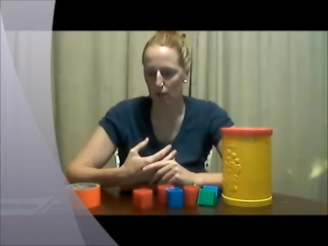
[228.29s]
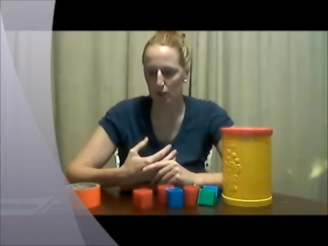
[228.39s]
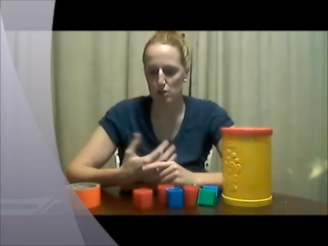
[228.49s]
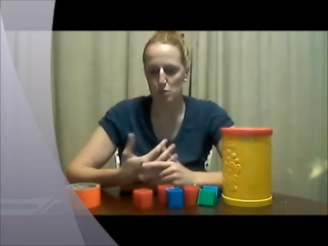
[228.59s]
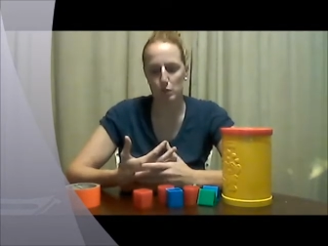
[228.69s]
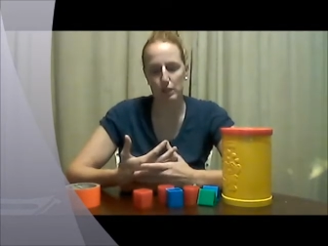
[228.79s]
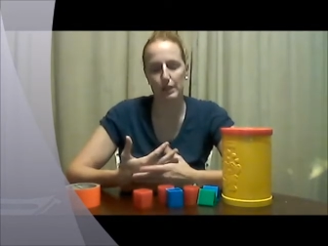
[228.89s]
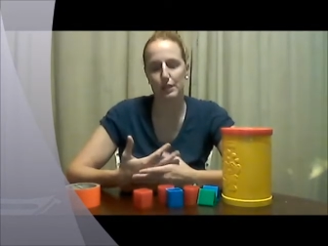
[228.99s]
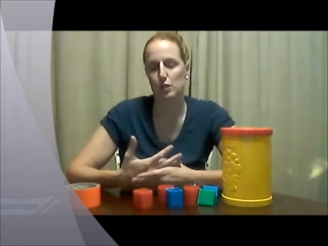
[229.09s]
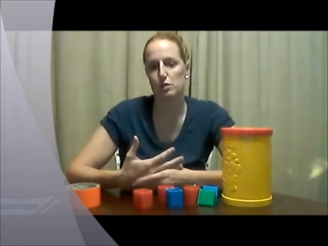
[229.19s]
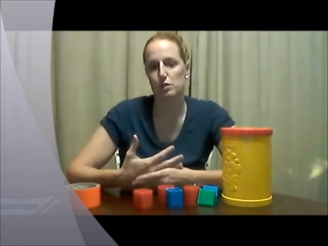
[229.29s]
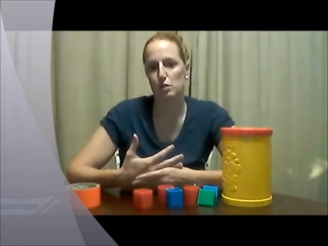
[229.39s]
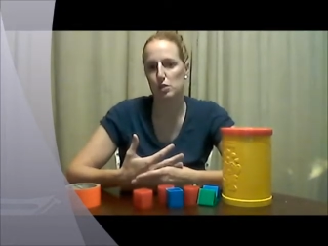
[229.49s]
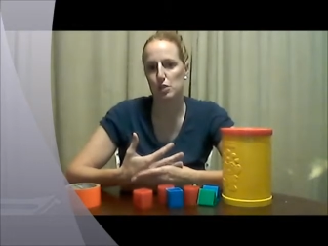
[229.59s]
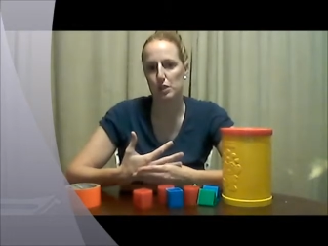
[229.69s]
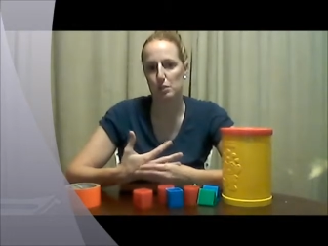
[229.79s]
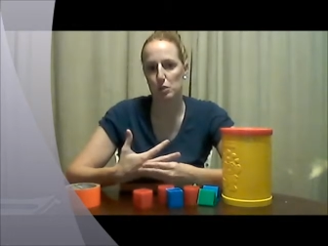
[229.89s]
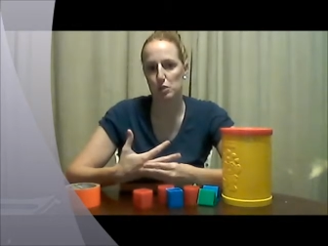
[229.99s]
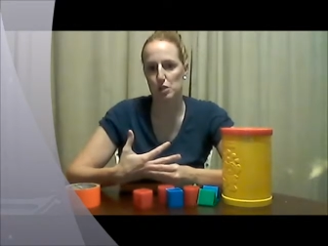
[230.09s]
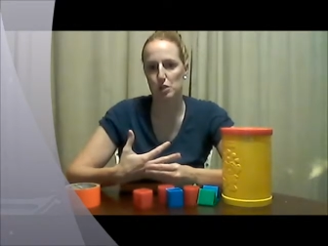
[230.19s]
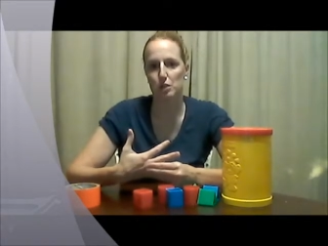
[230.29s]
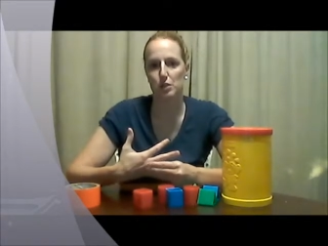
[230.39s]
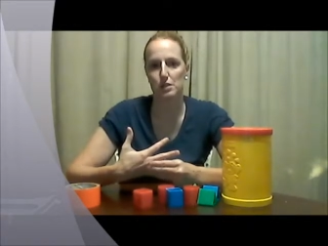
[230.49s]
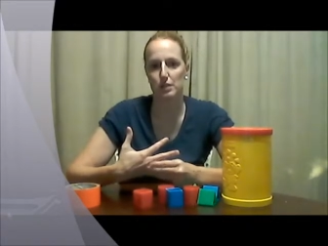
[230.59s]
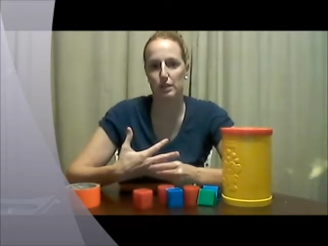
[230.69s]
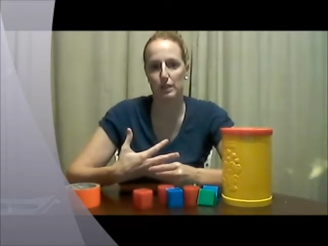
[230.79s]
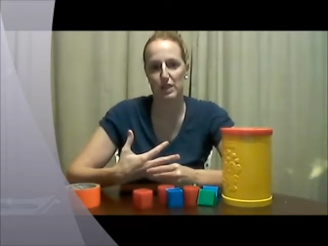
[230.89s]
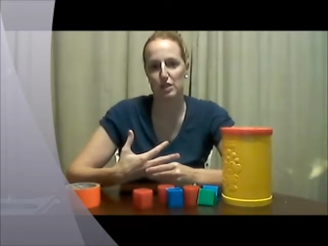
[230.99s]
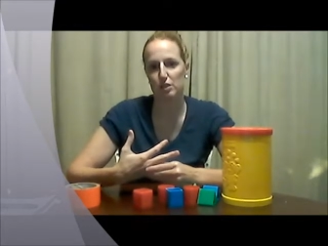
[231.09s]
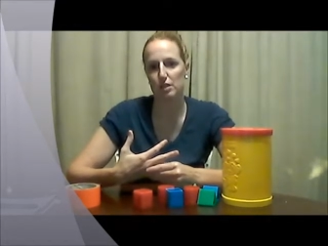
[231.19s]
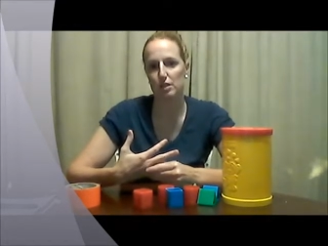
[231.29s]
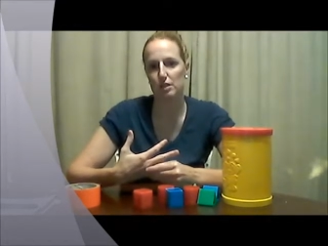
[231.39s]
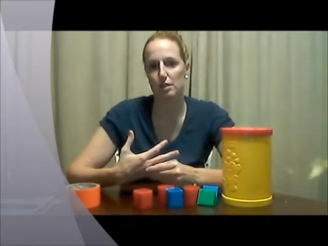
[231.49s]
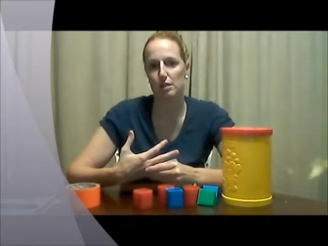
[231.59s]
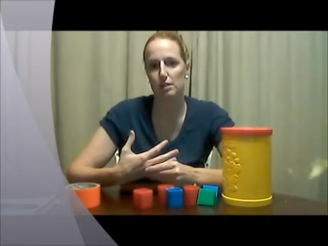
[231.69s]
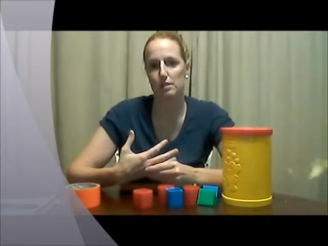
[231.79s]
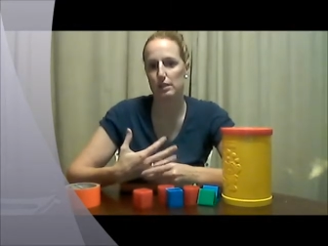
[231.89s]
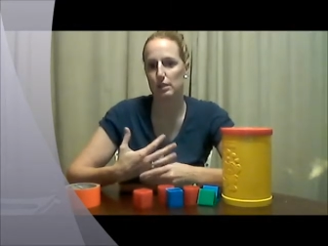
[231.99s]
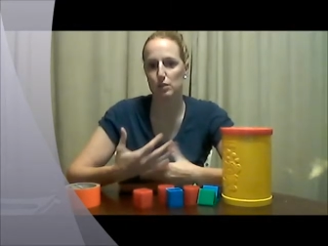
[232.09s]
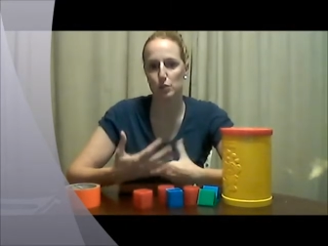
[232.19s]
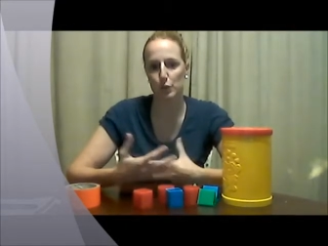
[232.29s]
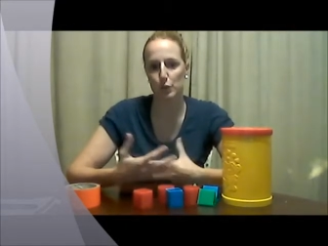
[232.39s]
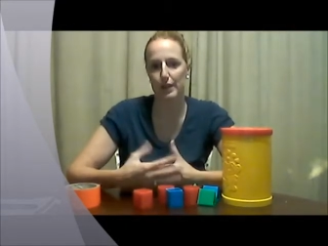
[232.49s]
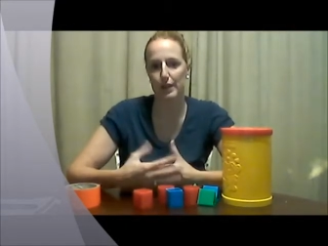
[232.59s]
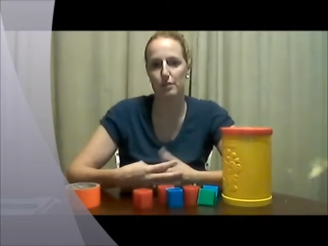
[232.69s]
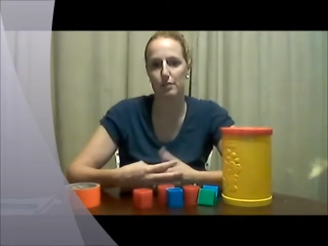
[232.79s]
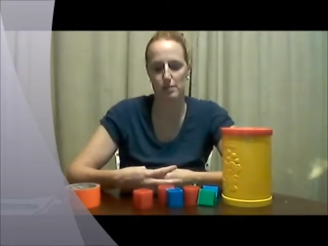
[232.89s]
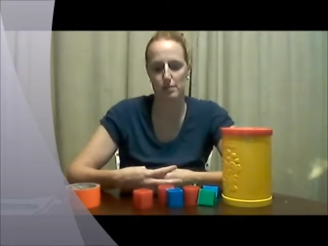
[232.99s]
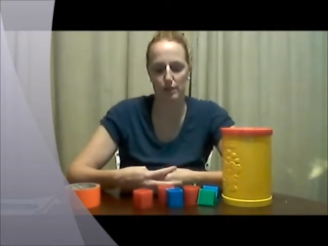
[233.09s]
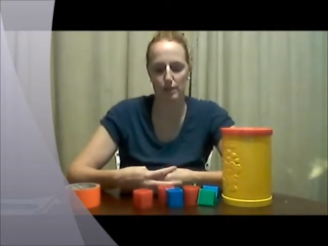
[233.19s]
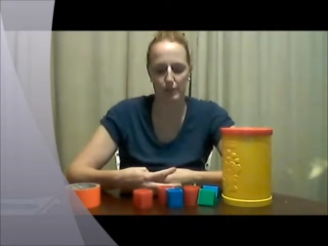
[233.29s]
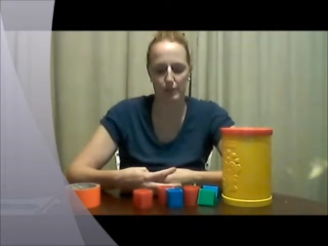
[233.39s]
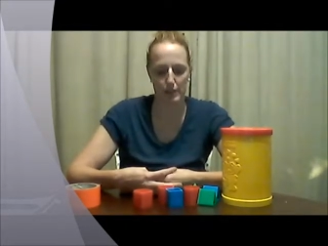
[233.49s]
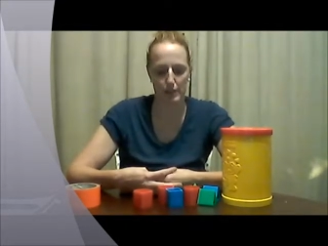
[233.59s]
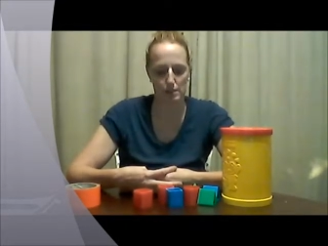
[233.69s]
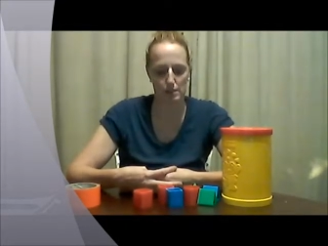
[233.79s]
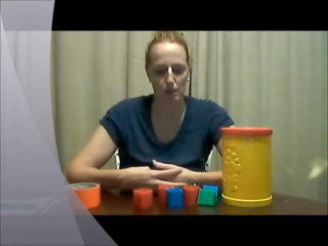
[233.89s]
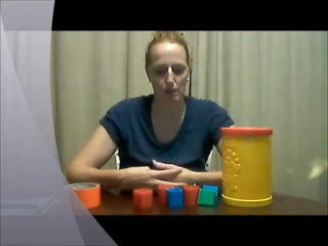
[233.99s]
There's really no social, emotional, or psychological skills required for this activity, as